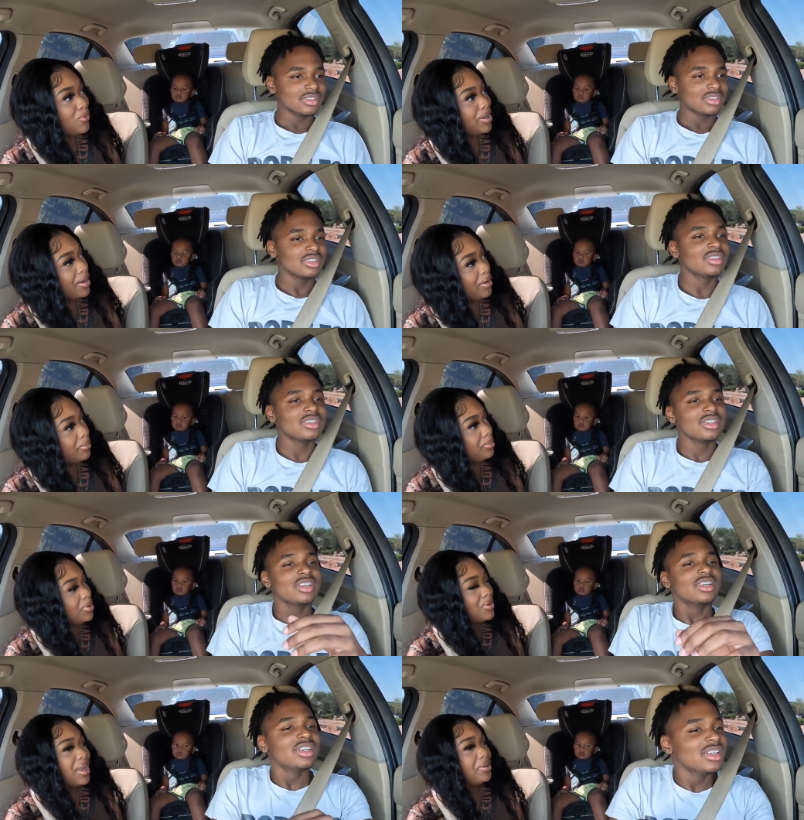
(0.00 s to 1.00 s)
Speaker 1: going
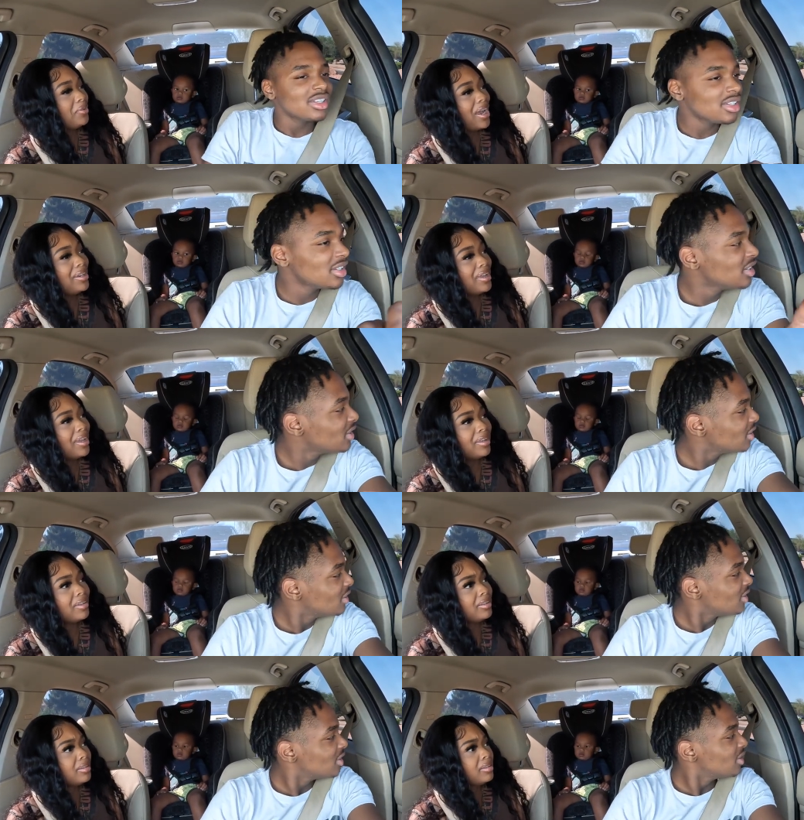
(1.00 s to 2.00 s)
on. You can't create
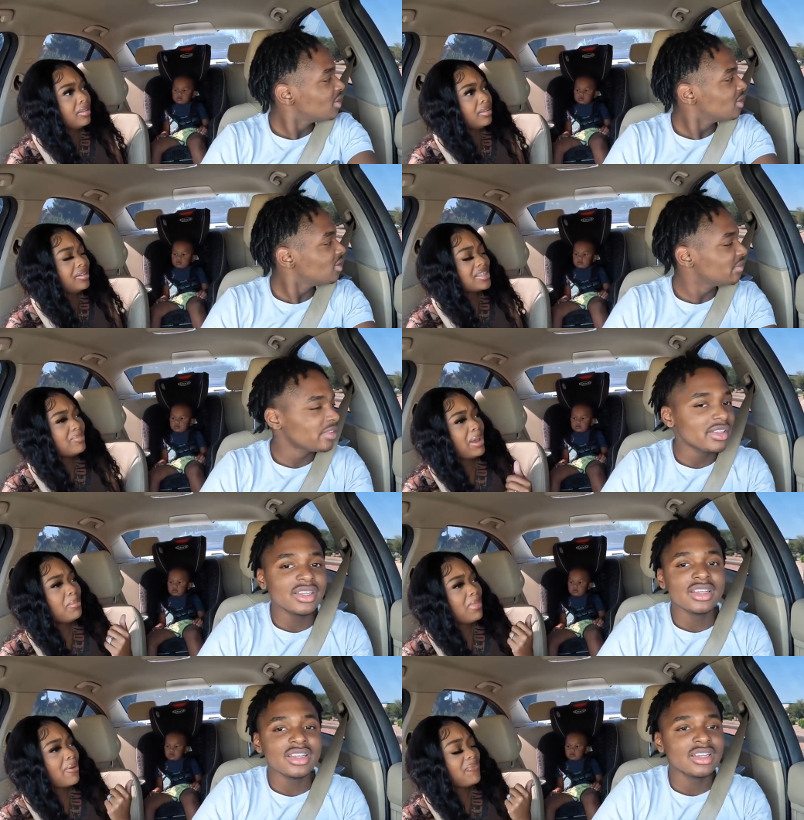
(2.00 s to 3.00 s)
nothing. This
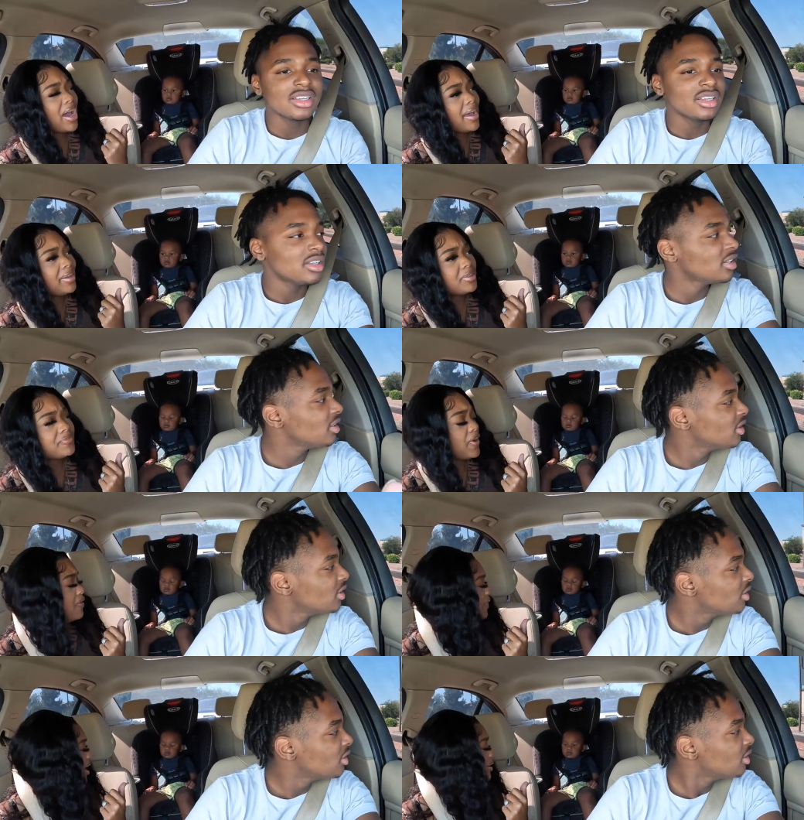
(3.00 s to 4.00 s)
baby about five years,
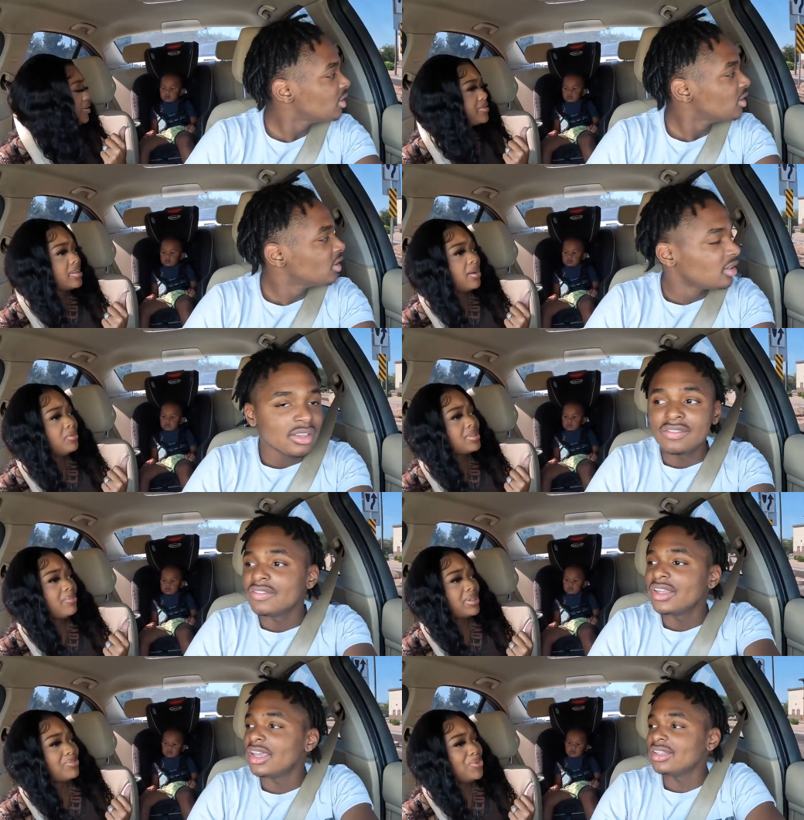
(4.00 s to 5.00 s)
four, five years old. You
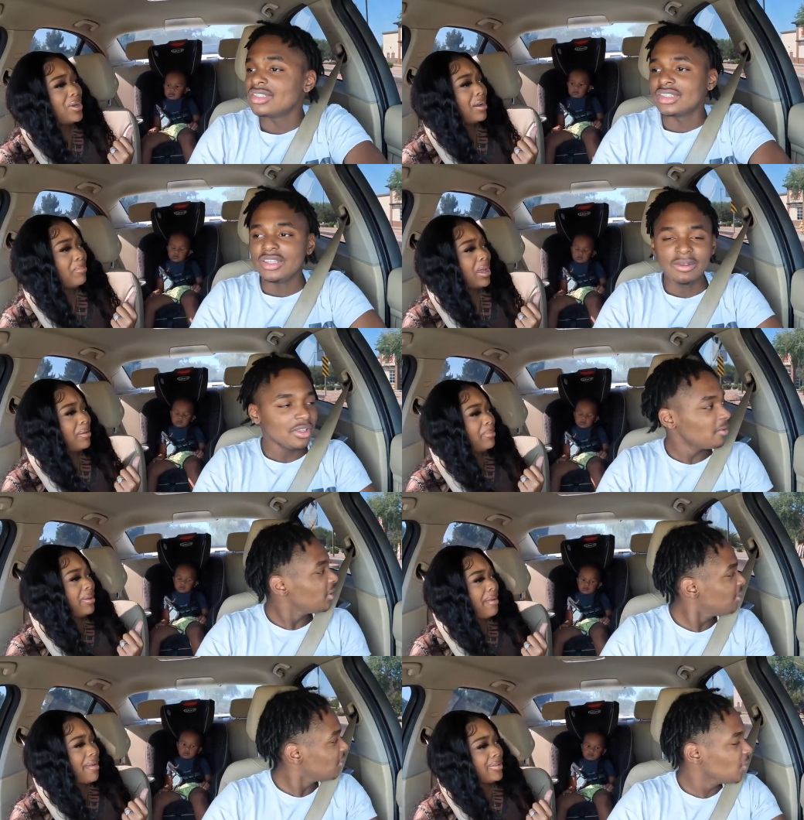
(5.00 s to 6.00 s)
talking yeah, about you got a baby?
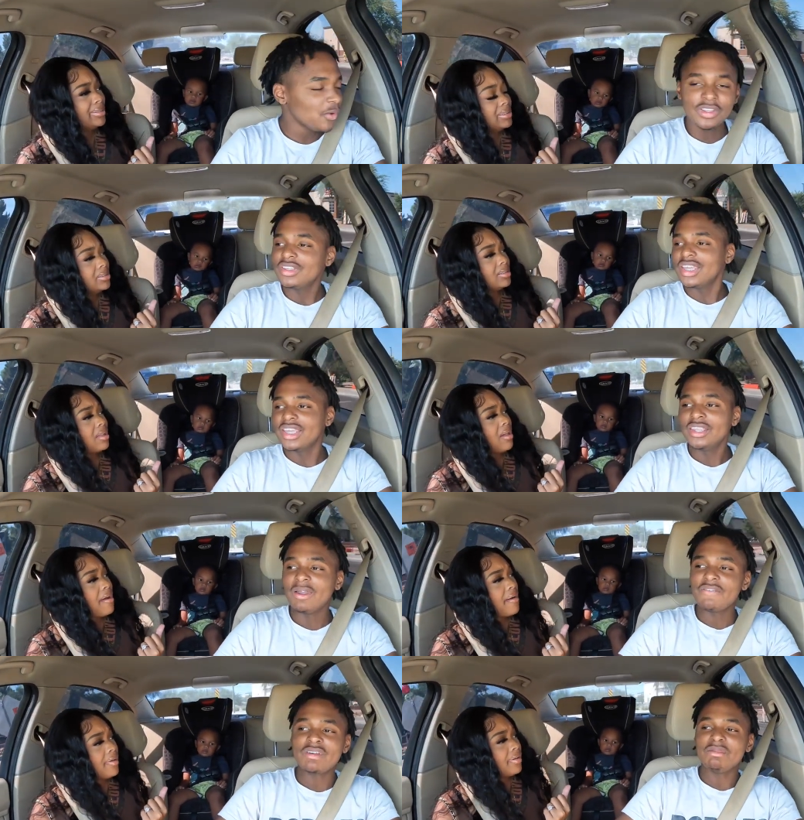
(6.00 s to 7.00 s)
You,
Speaker 2: you, you, you, yeah,
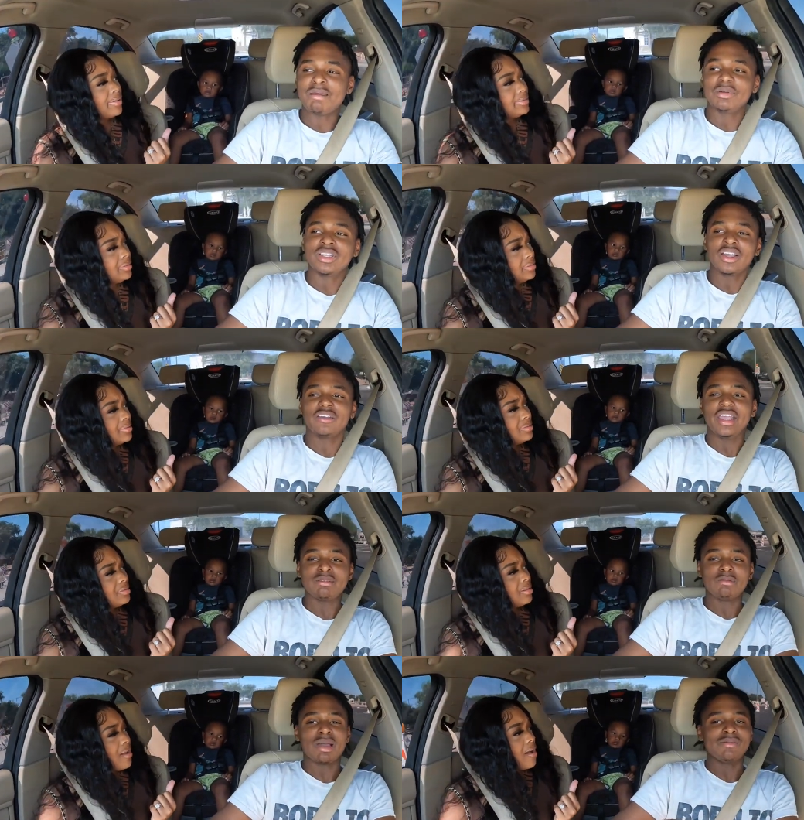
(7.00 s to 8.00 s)
you ain't finna be up here talking
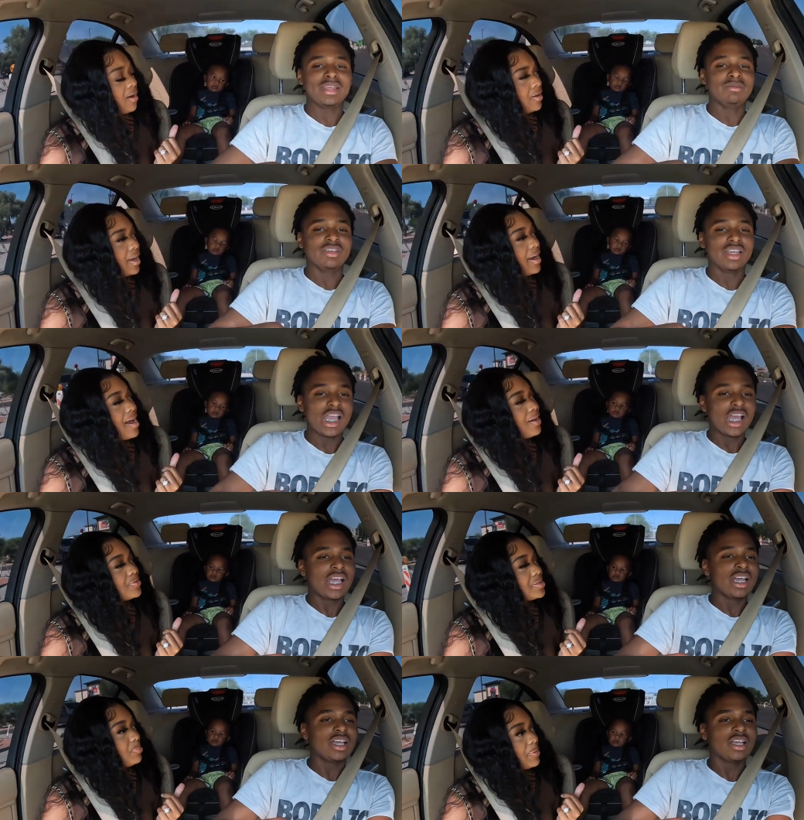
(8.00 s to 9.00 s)
crazy about my baby. Okay,
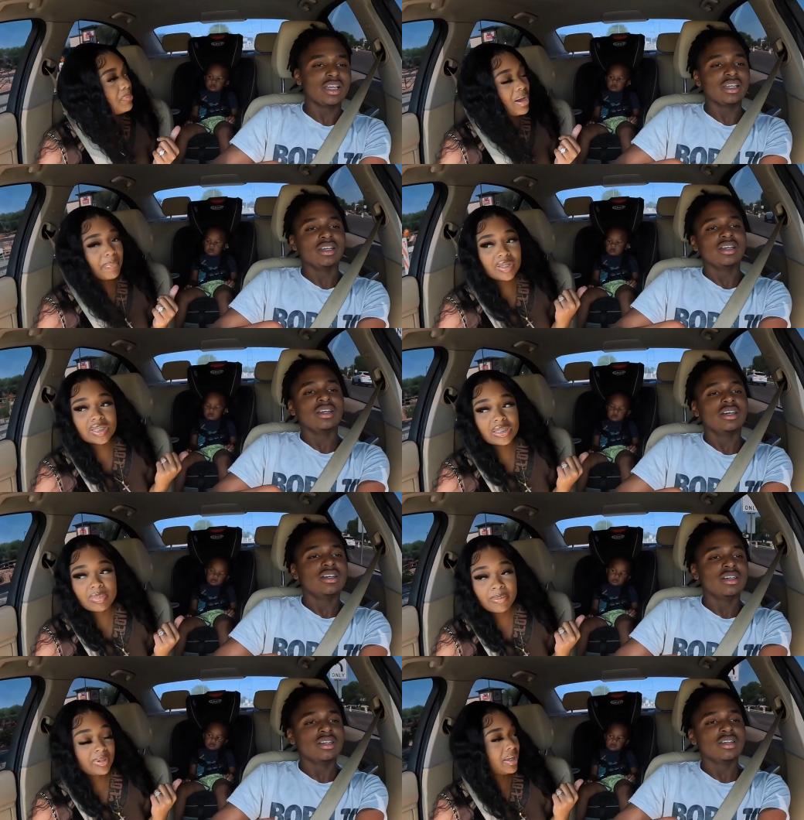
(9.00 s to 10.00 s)
Speaker 1: how old is the baby mama? Cause
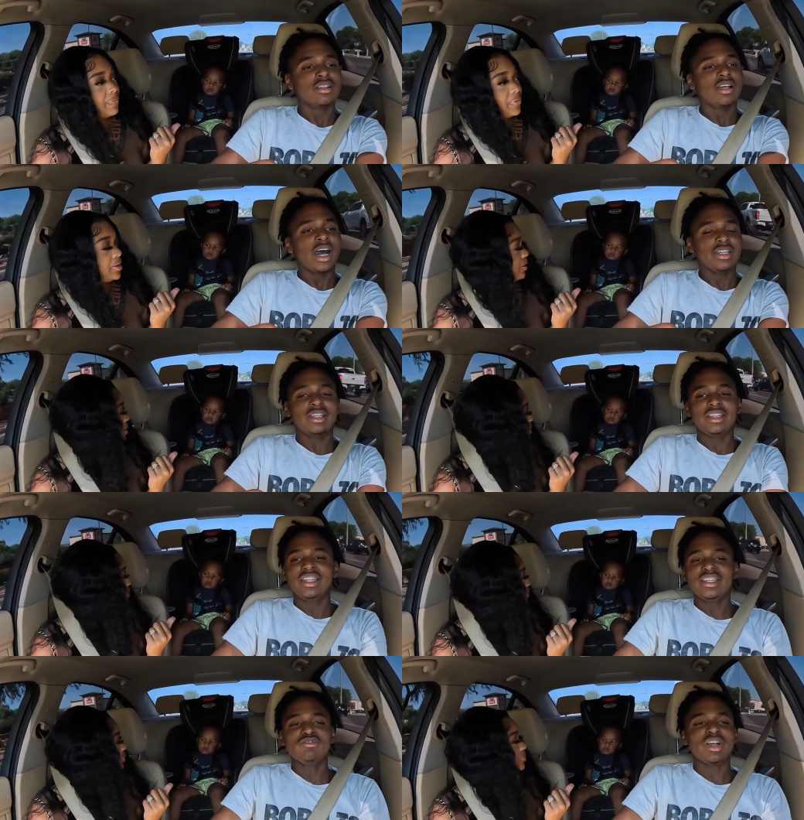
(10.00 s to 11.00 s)
this baby definitely. Uh,
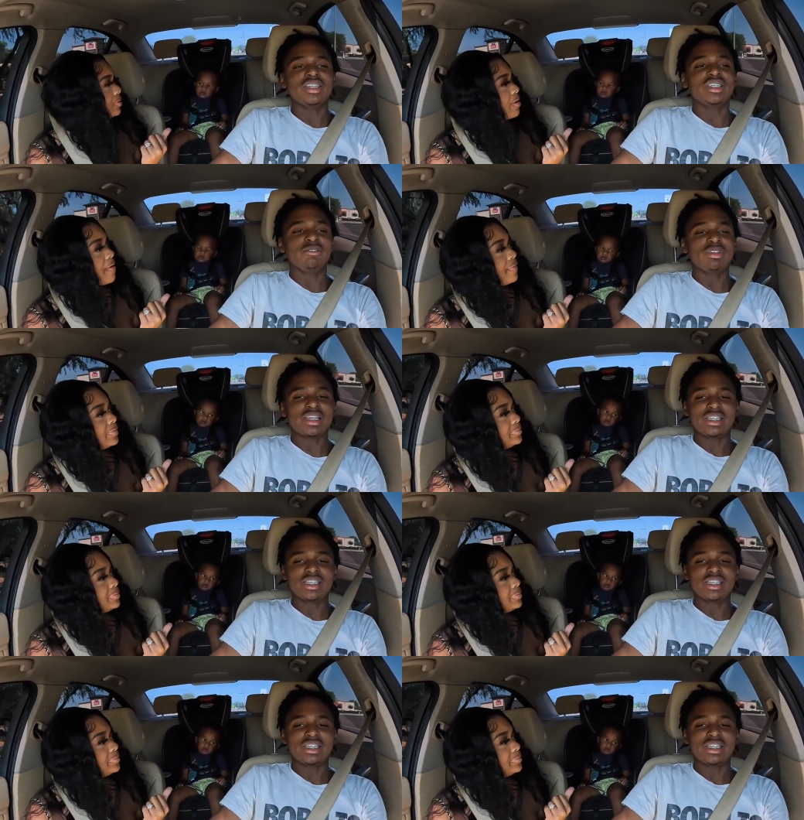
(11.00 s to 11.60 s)
did,
Speaker 2: did you not just hear me? I